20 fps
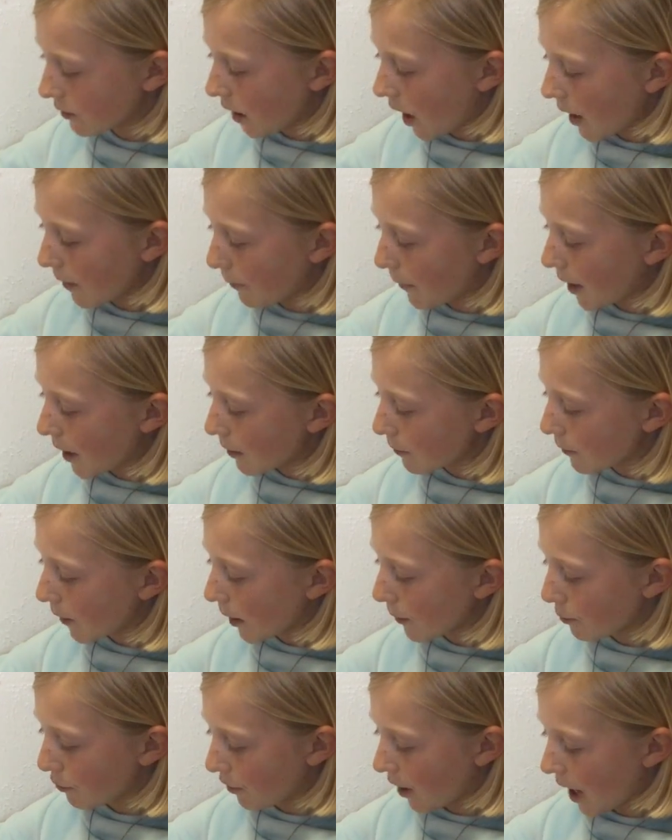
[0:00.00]
I made
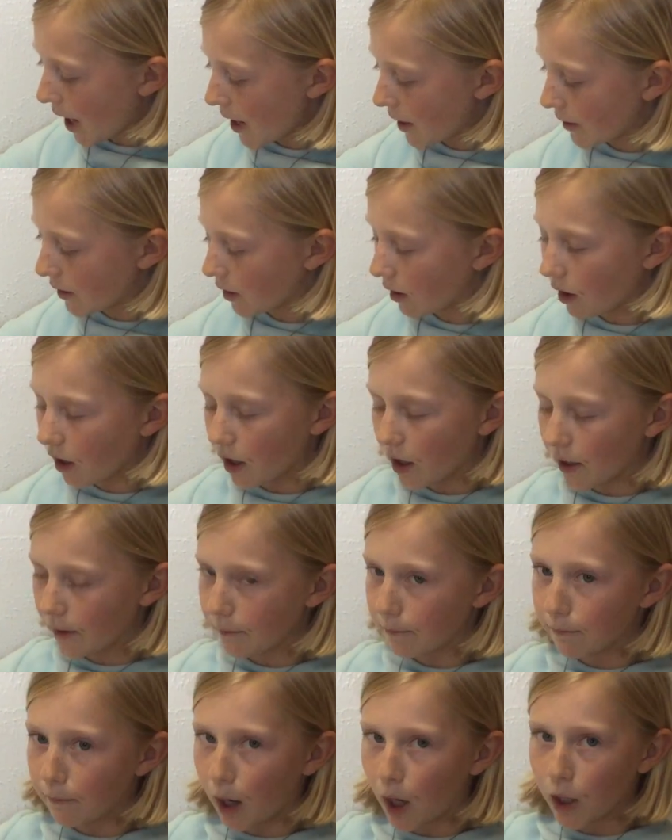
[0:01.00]
my bread
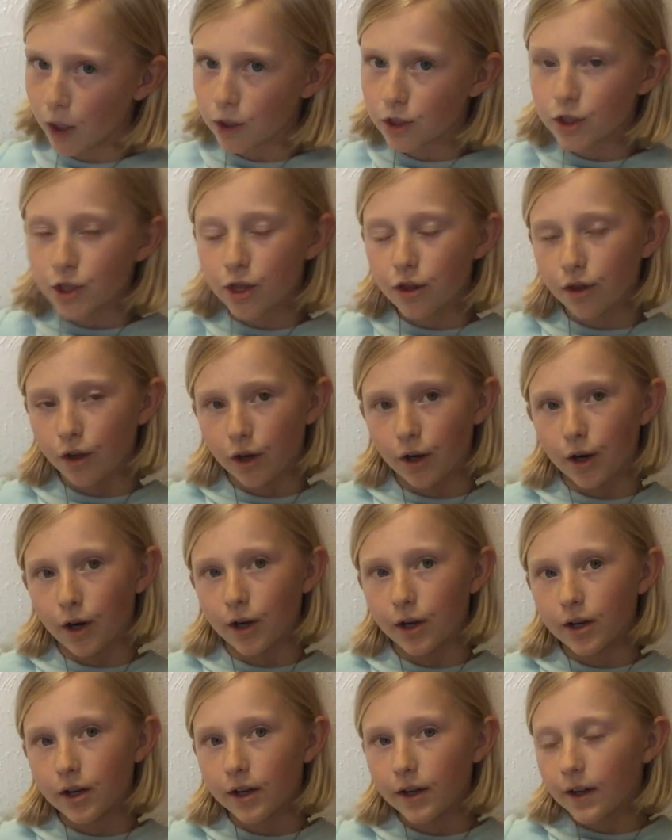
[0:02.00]
on March
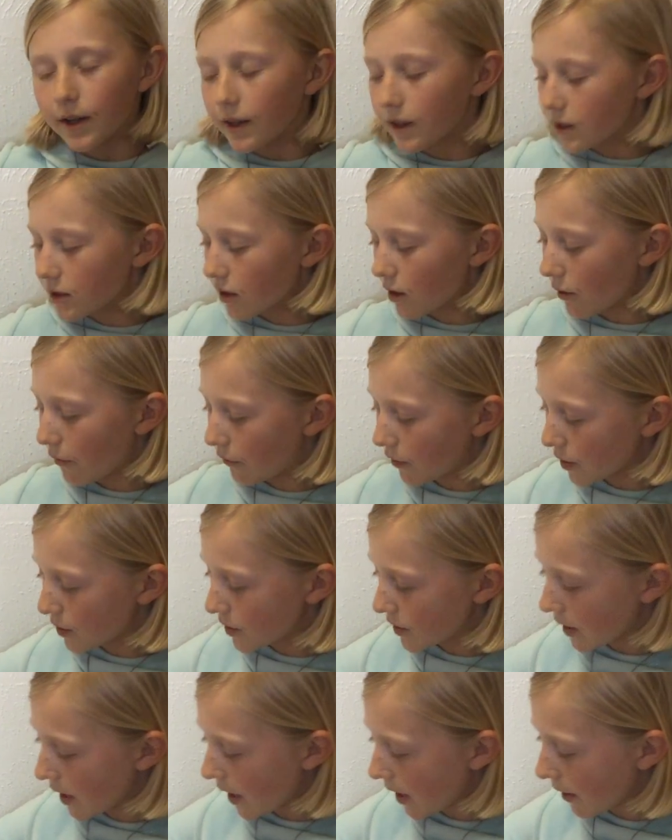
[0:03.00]
3rd. So the
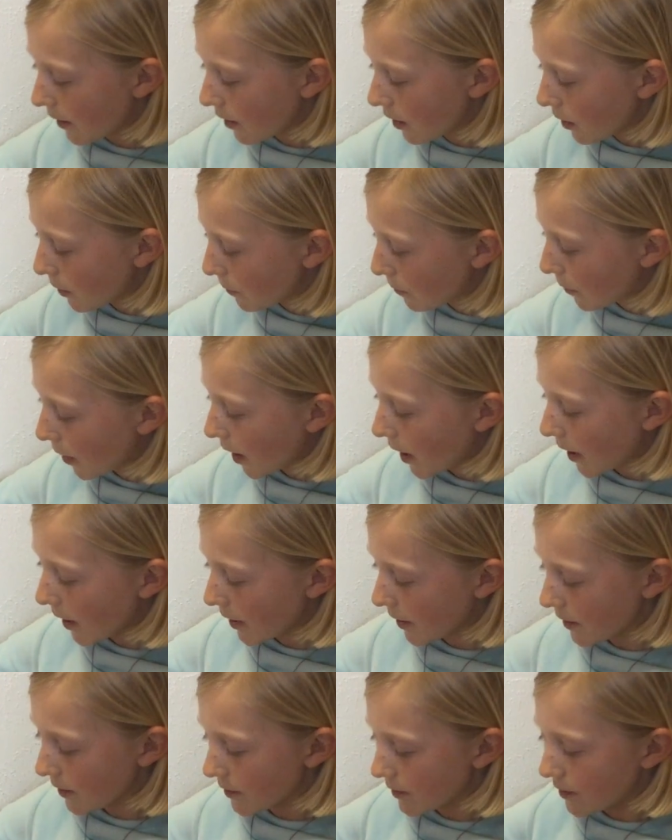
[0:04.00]
first day
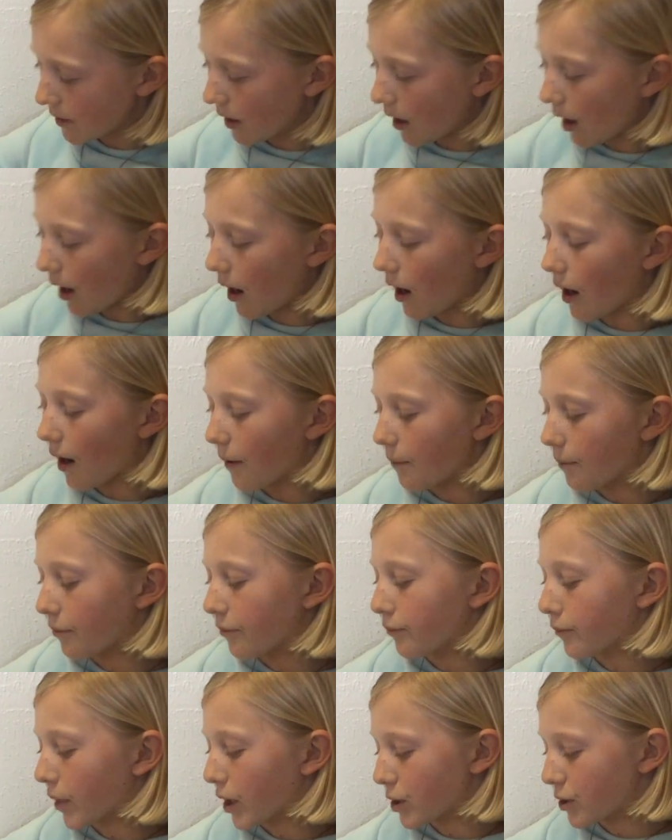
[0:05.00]
was
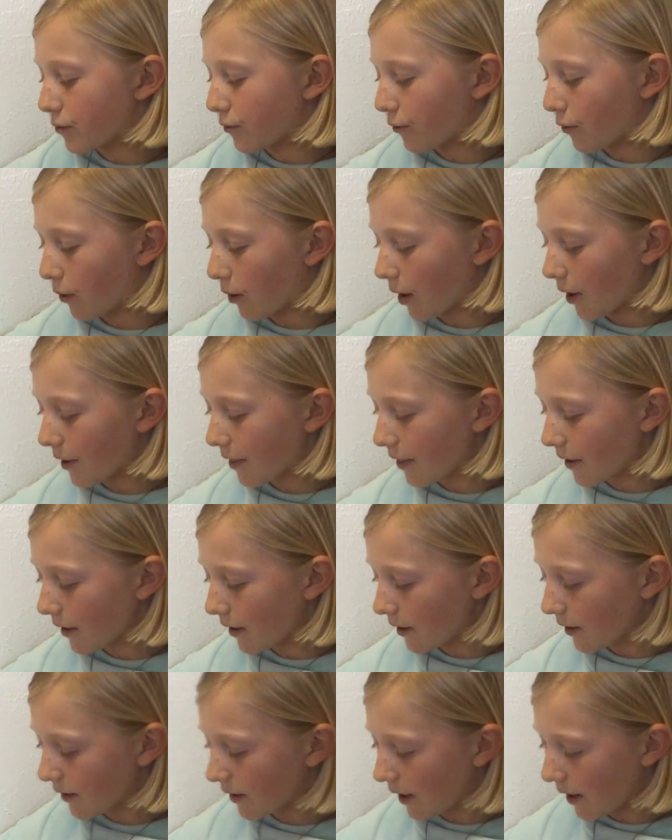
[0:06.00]
March 4th,
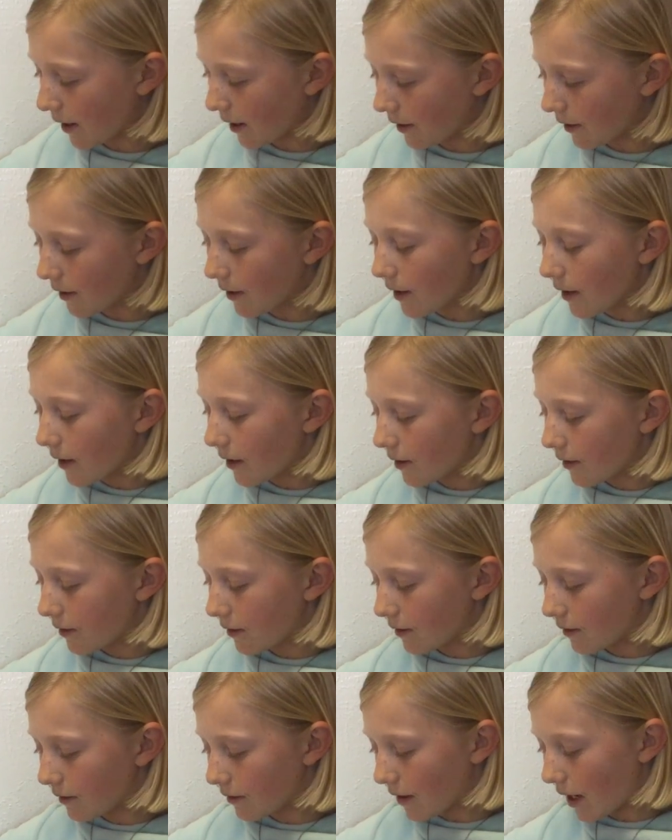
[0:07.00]
and then
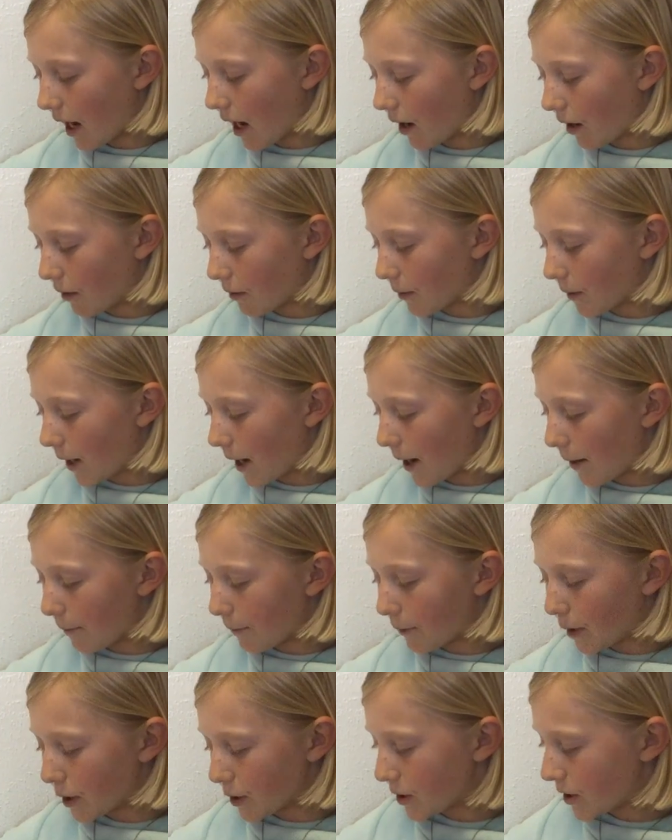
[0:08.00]
now we're at
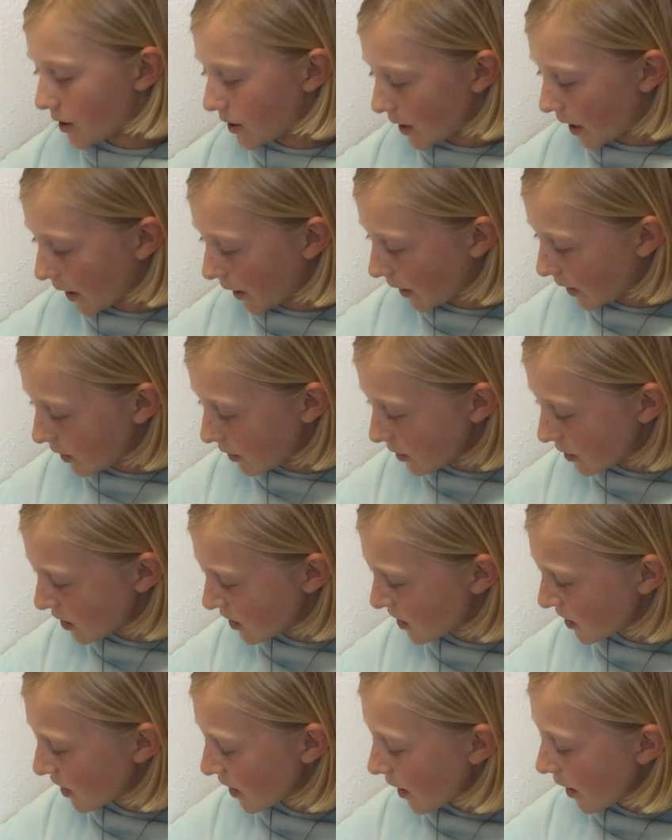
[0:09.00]
March
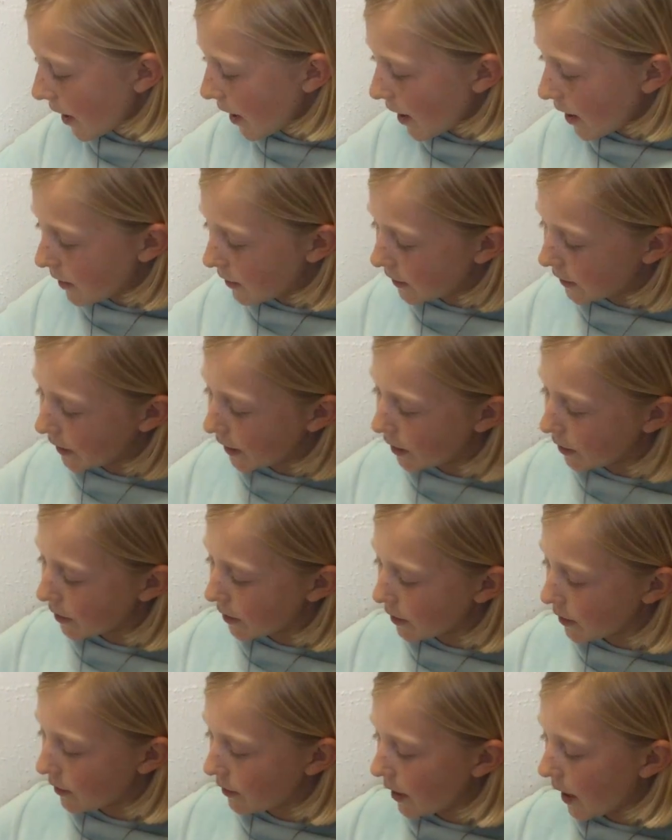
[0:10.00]
2nd. And I
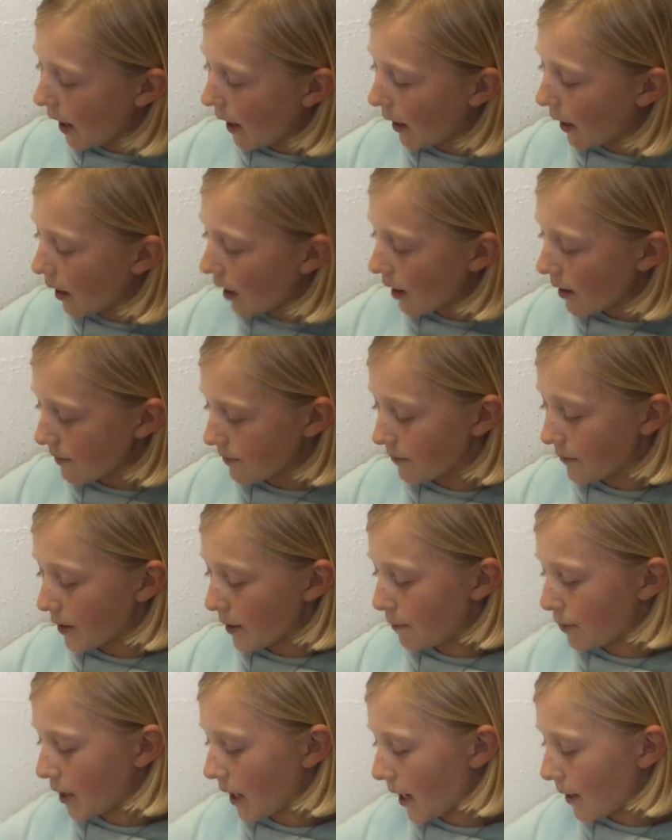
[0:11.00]
noted that the
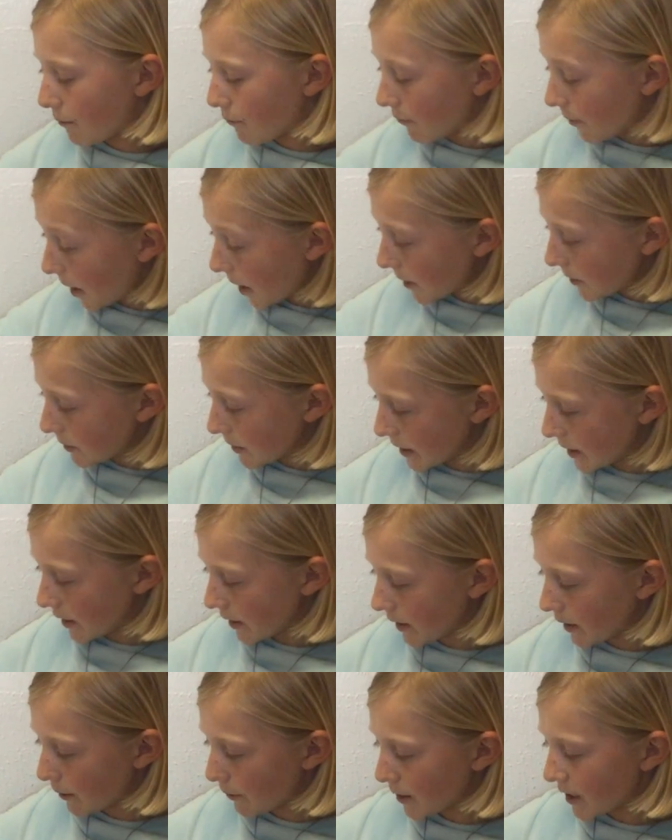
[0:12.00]
plain bread was a
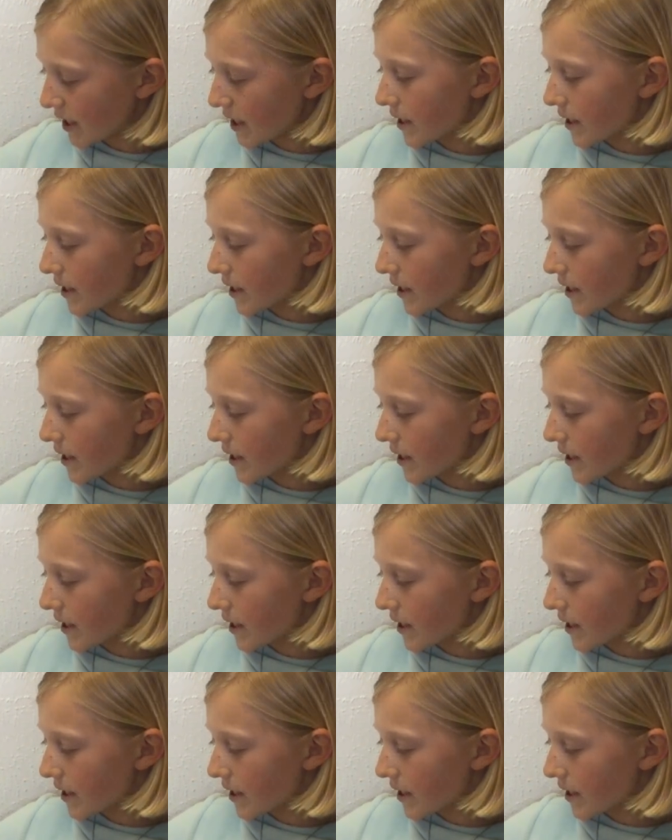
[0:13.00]
little bit